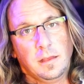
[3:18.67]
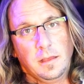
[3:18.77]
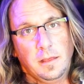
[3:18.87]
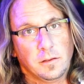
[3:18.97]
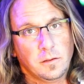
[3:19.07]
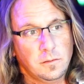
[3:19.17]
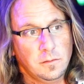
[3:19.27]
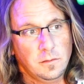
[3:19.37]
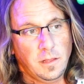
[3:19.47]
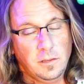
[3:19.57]
and
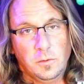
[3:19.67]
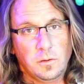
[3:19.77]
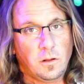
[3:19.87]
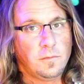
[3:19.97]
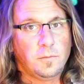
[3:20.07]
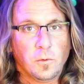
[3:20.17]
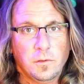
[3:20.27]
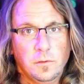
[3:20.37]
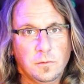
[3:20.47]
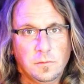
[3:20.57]
they do it all for
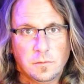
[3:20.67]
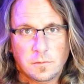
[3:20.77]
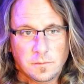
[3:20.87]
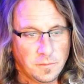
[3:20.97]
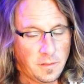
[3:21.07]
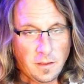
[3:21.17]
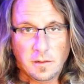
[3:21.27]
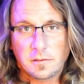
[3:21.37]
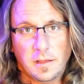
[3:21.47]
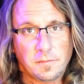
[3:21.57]
you for
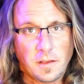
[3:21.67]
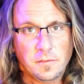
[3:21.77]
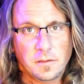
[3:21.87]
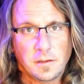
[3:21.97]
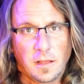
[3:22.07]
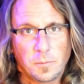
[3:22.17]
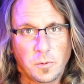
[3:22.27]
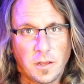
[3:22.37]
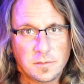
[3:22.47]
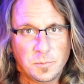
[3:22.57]
under that $500
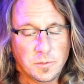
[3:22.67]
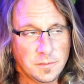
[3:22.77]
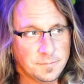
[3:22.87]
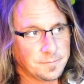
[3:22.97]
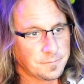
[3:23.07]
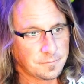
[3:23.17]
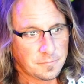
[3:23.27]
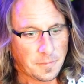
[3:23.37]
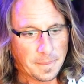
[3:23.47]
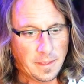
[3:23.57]
price point.
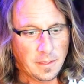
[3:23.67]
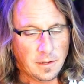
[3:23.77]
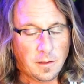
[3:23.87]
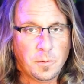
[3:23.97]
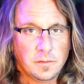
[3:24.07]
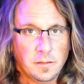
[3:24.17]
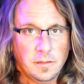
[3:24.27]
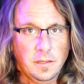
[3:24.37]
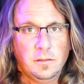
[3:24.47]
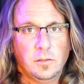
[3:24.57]
And I'll put the
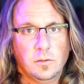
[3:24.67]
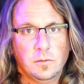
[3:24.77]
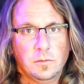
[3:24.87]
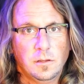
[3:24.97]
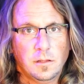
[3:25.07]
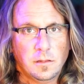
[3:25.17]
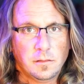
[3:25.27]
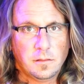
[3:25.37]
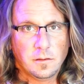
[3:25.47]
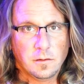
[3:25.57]
link to
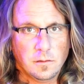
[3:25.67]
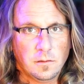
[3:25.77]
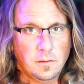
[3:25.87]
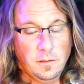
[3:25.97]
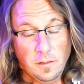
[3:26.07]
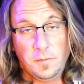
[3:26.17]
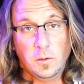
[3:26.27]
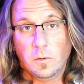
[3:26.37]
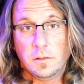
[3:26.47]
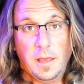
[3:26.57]
if you
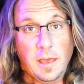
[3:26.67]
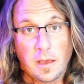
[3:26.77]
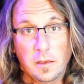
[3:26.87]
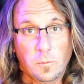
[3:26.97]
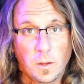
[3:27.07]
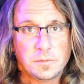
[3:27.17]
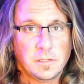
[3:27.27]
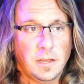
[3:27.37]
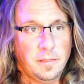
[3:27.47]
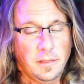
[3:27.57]
go on the AIO
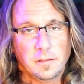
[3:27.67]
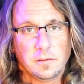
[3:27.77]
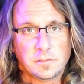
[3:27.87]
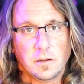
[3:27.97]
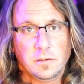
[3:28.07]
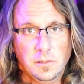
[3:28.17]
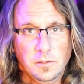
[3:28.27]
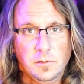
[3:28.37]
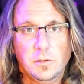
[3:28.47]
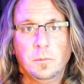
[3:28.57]
website, I think they're starting to
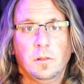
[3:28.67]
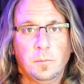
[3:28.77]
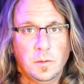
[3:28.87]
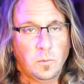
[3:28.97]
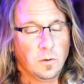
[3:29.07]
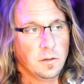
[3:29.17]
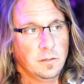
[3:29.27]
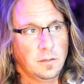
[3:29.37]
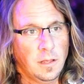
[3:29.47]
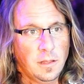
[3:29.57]
YouTube a little bit more,
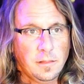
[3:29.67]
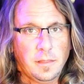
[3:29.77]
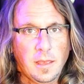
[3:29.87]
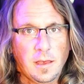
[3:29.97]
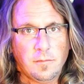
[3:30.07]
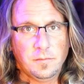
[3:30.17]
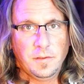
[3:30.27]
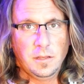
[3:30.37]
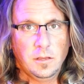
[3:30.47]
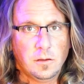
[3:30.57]
and they have a
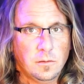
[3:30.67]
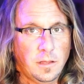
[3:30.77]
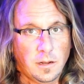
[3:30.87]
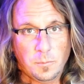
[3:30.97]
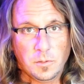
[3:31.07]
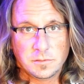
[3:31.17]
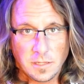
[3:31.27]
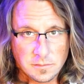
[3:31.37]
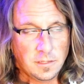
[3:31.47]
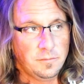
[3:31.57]
video, and I'll post
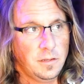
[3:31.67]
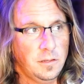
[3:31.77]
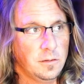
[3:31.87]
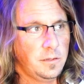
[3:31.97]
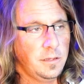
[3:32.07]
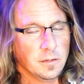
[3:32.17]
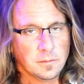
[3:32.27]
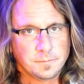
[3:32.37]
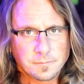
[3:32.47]
that same video here